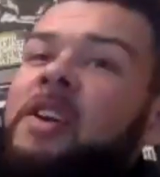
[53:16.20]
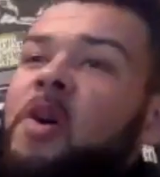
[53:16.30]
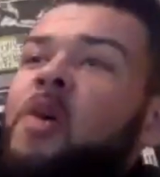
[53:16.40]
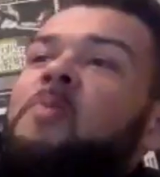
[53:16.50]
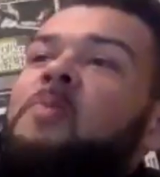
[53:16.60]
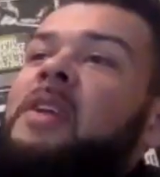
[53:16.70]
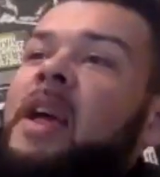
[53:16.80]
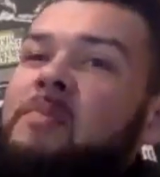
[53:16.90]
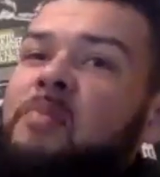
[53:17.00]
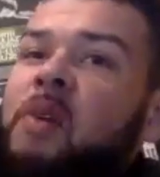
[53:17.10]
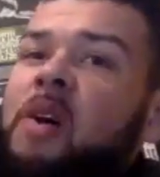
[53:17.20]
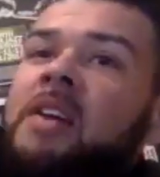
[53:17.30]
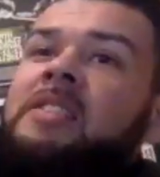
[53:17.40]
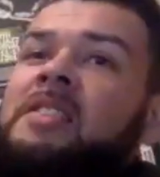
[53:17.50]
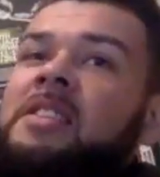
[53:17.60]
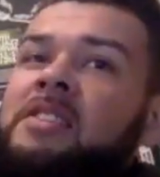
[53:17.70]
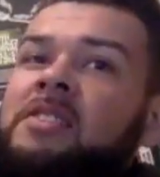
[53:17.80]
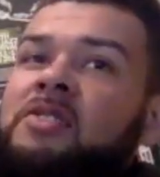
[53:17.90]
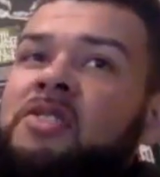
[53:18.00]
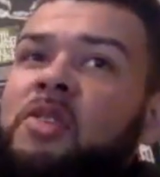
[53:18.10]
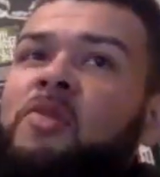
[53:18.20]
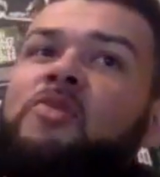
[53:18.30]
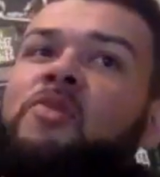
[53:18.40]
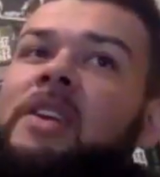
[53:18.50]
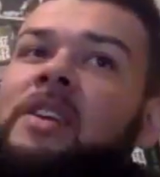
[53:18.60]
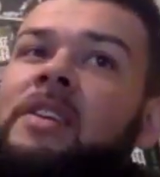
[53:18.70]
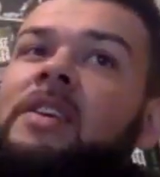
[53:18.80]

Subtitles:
and hope that I brought to these children